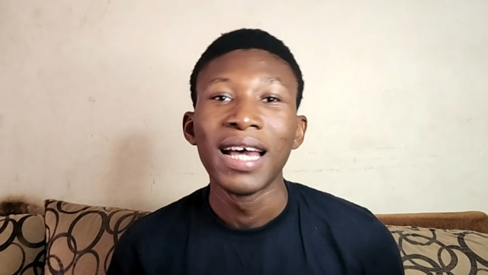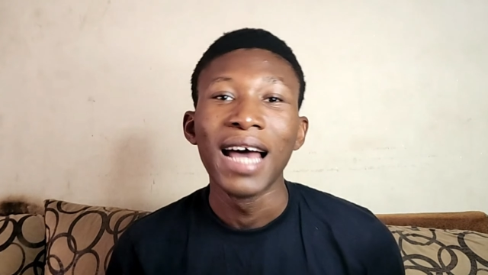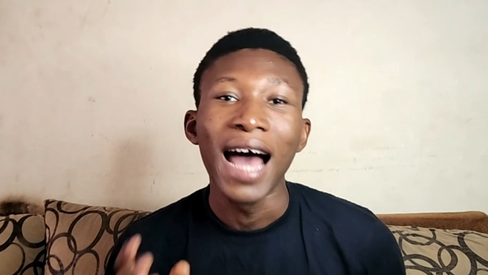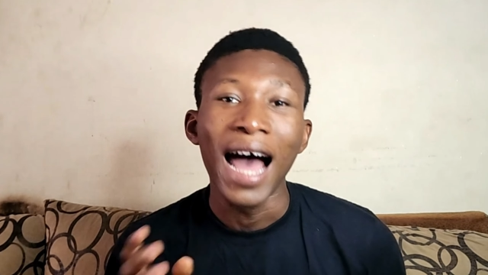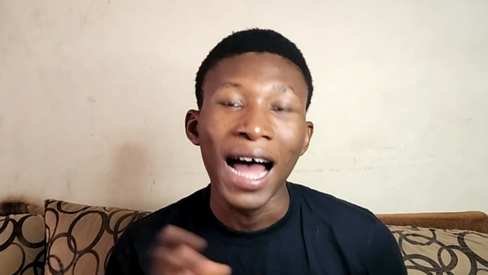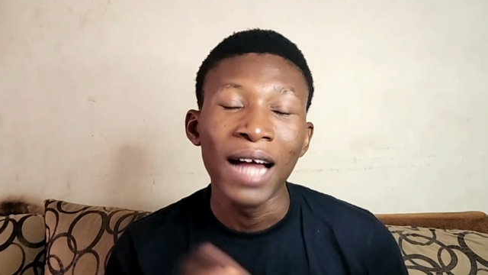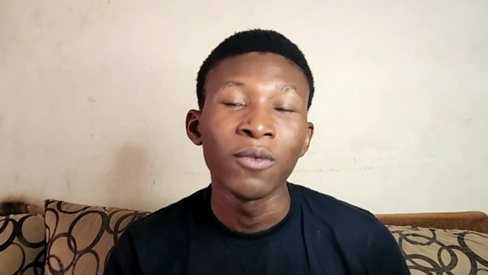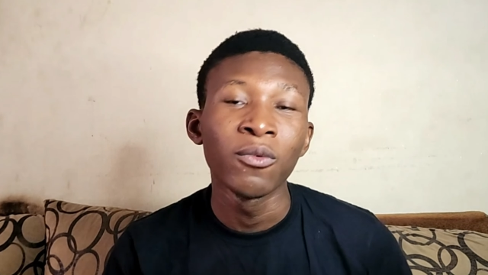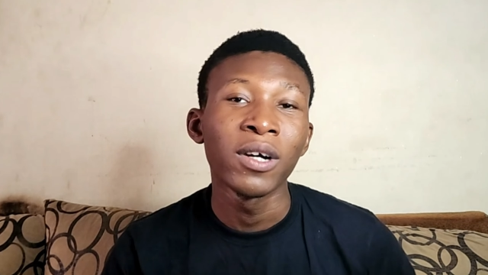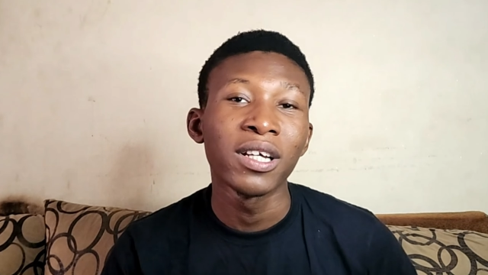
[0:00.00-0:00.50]

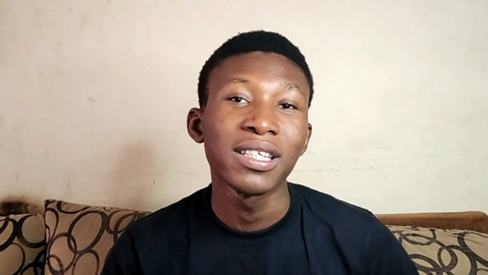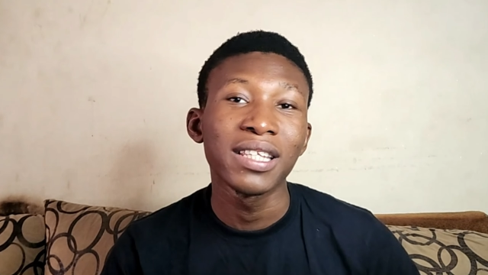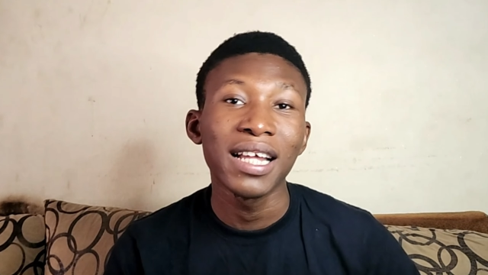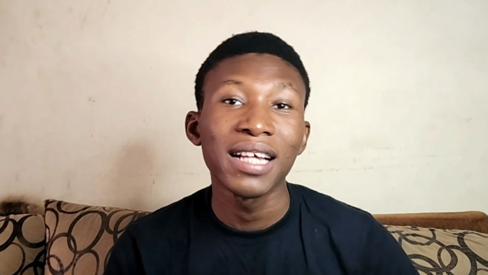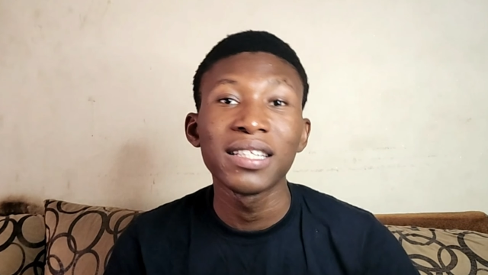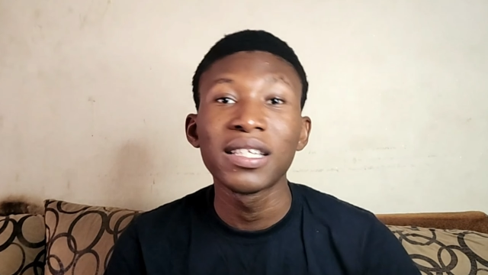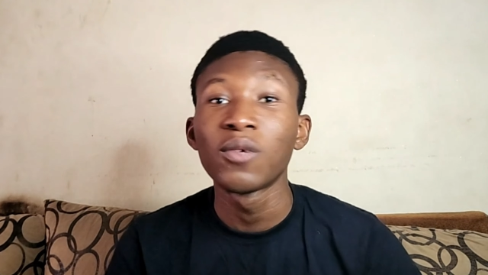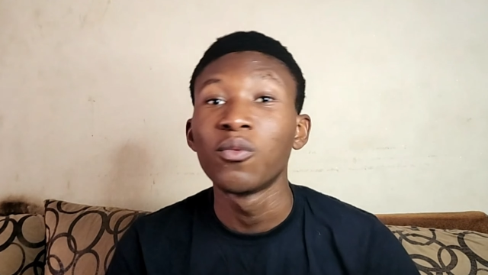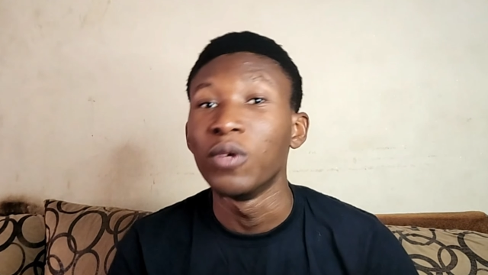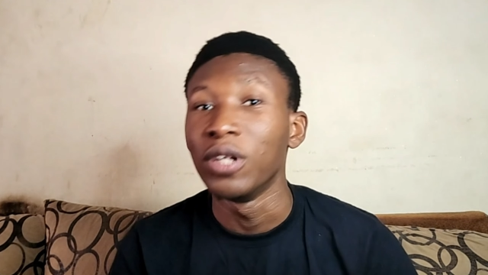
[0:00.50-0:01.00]
And we're
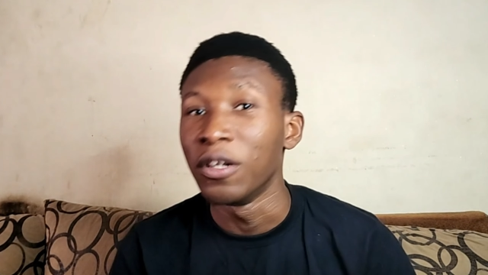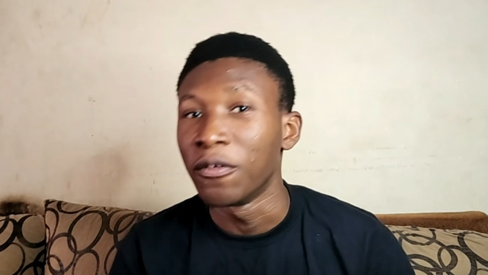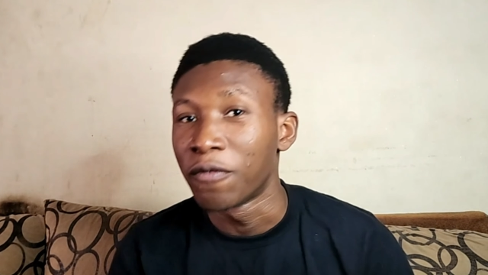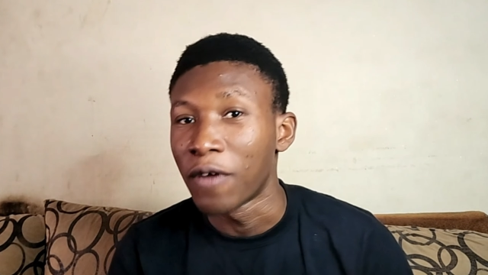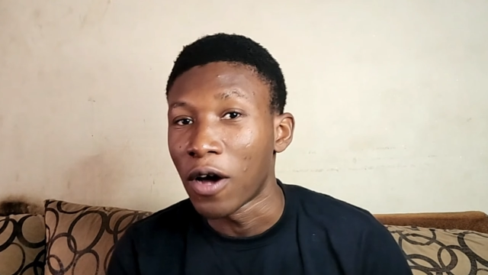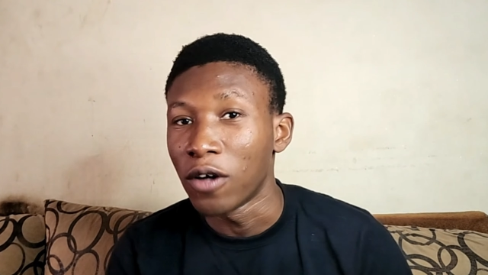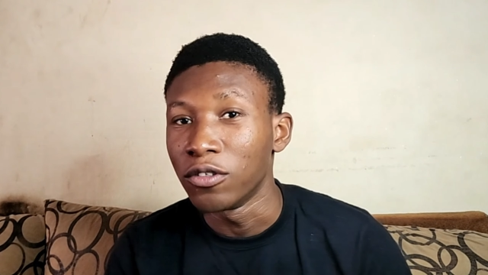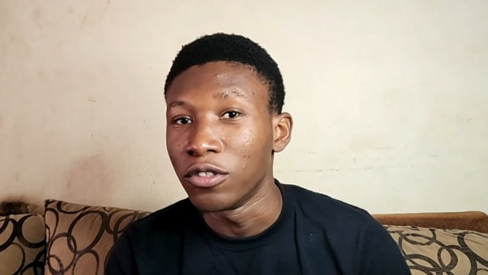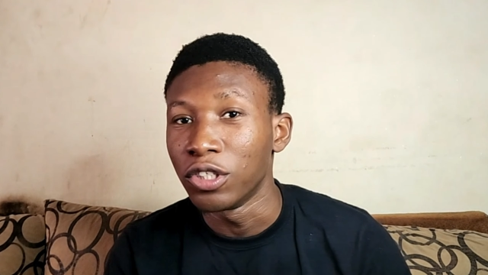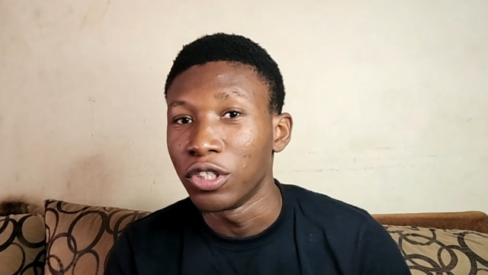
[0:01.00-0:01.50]
starting with the
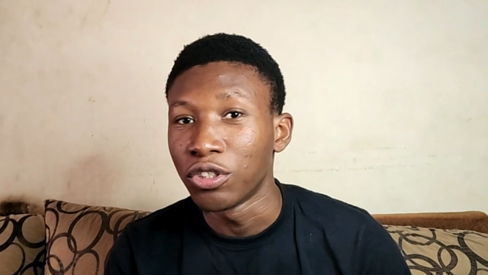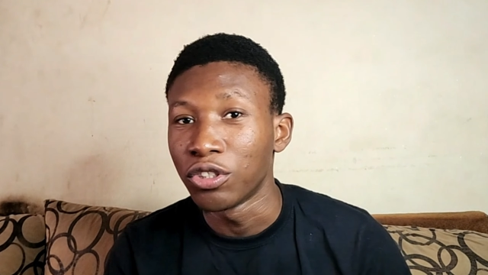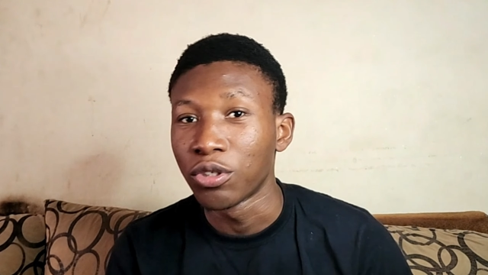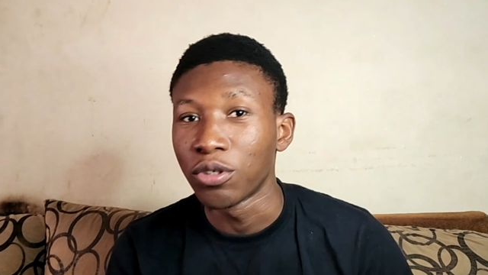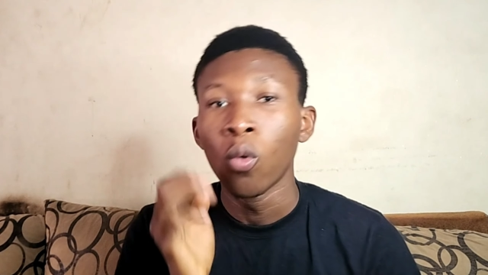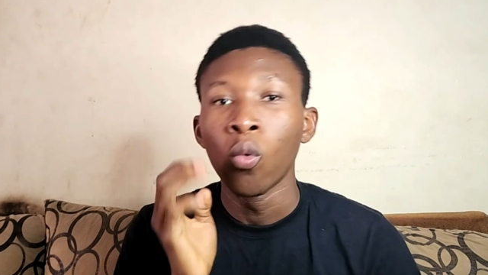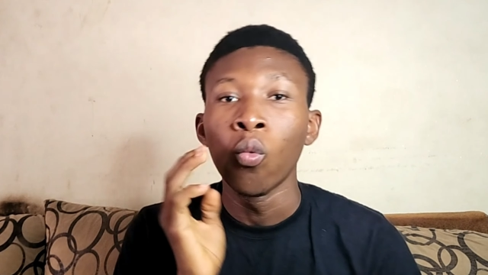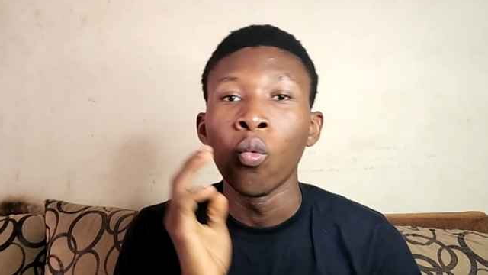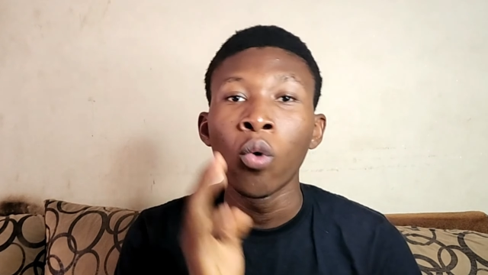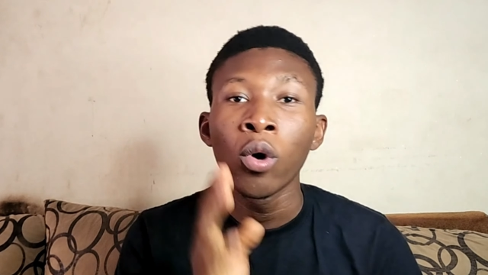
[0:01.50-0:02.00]
foundation.
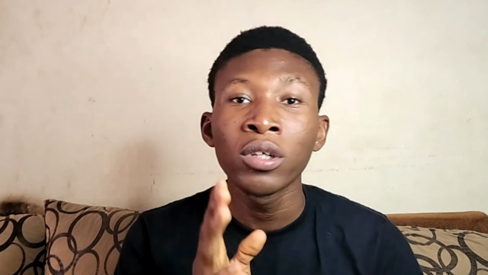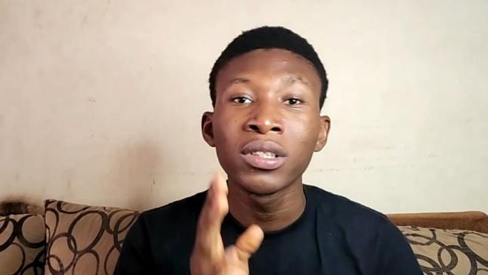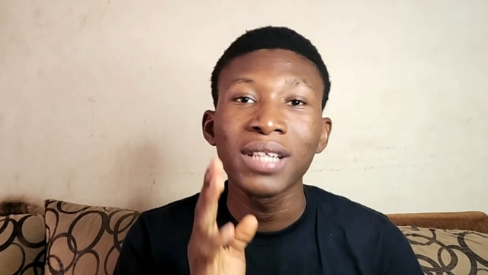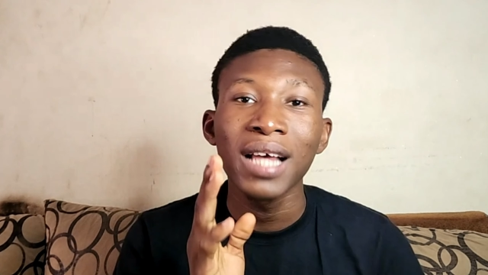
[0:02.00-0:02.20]
What